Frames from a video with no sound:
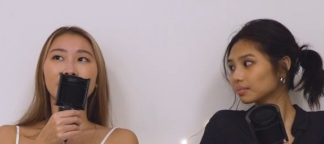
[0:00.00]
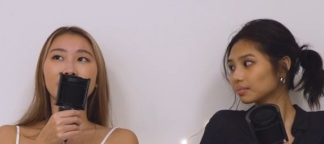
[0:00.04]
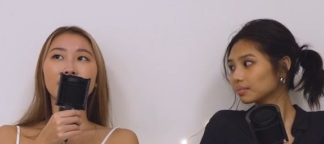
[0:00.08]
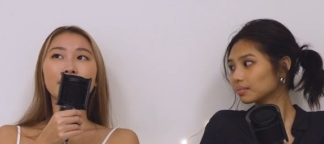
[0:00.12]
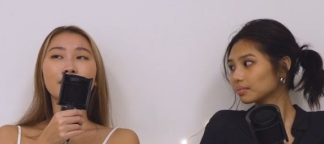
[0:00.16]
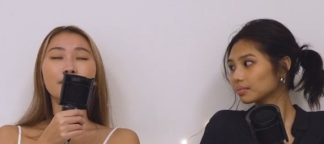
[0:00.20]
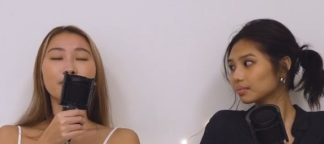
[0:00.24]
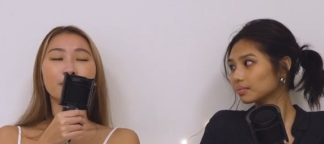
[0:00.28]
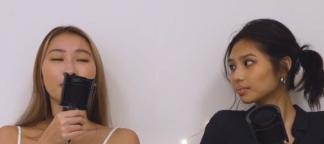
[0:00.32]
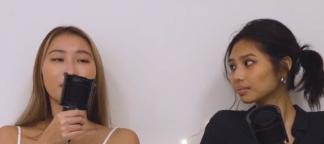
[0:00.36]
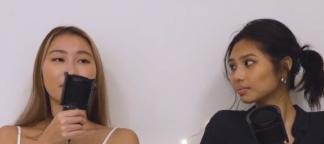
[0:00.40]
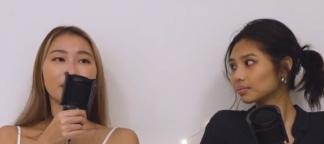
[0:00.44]

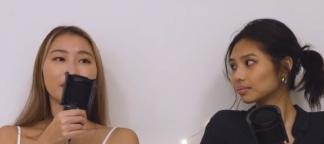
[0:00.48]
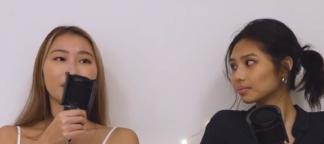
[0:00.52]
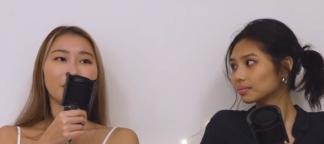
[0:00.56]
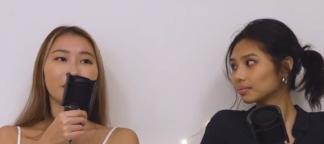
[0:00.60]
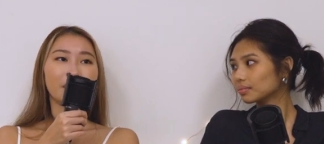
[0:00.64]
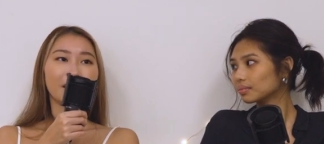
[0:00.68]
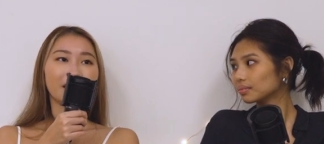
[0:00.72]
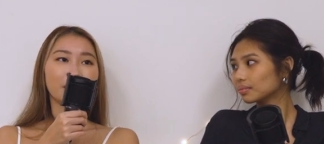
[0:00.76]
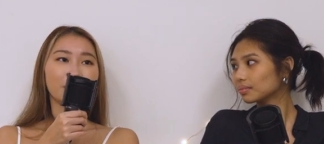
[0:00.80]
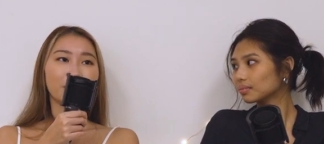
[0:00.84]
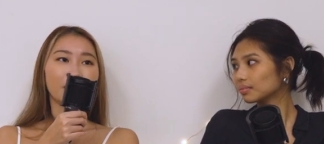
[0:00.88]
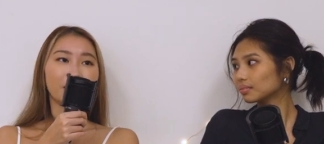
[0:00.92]
Speaker 1: that was also the
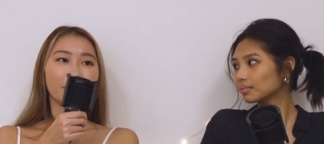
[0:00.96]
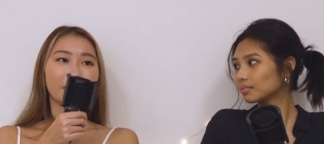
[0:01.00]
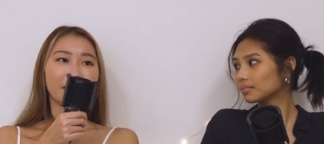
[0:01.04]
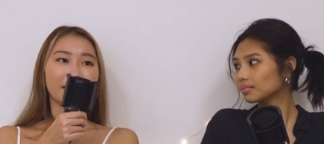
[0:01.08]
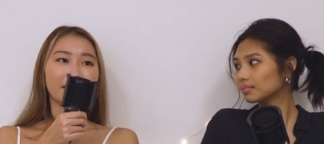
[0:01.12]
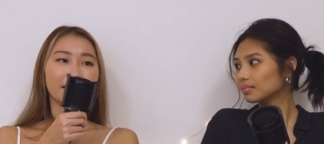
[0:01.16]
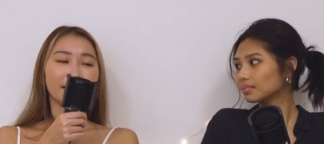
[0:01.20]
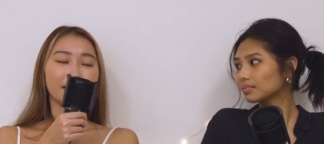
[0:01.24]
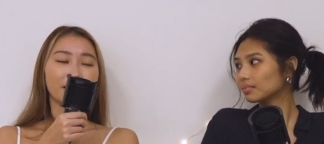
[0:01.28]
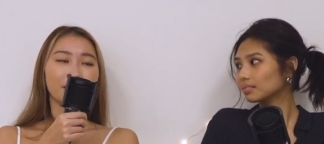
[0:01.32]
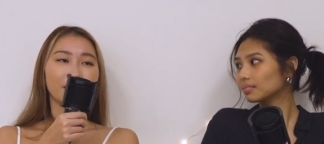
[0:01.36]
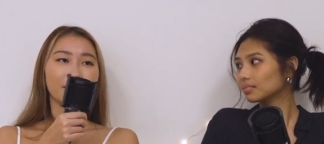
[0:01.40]
best part of my
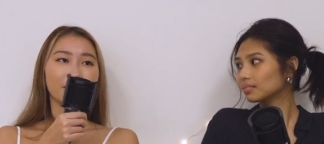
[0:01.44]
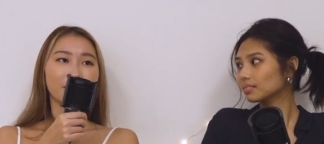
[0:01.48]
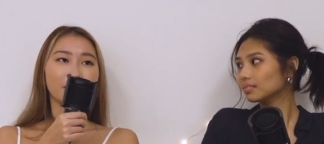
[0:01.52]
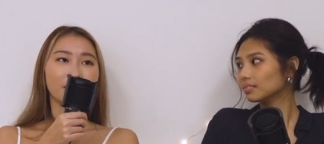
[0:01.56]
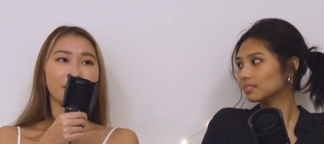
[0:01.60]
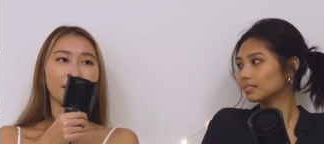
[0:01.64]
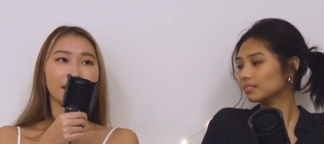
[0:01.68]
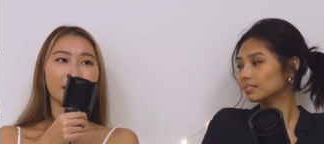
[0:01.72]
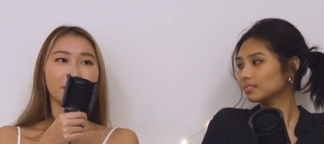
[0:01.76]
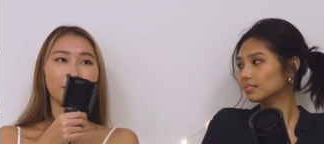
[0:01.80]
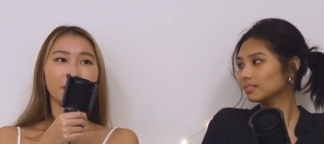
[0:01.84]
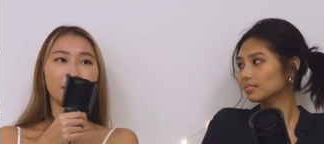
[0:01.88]
secondary
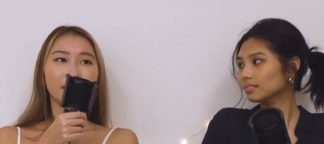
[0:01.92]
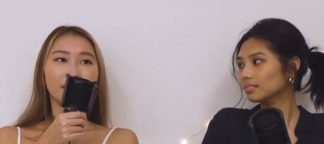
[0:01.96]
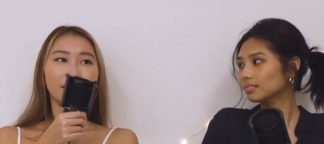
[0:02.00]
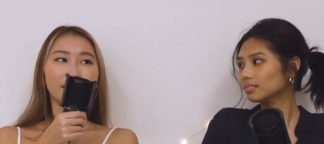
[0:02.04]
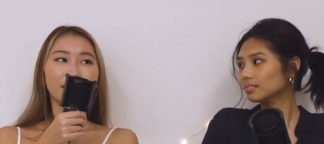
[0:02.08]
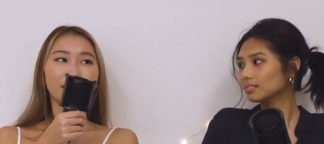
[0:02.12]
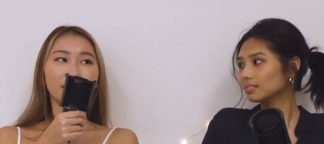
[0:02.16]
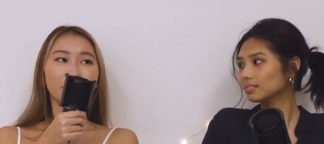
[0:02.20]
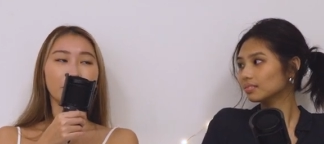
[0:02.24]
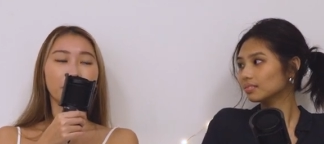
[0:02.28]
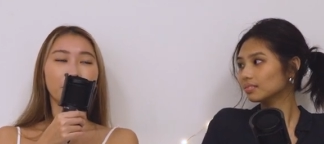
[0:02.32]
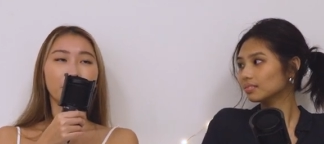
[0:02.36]
school life
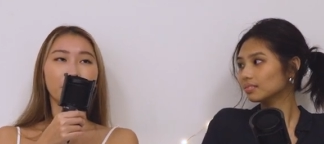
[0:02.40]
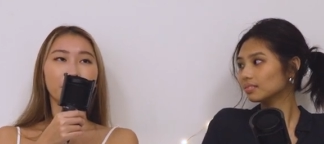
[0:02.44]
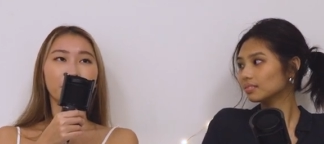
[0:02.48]
because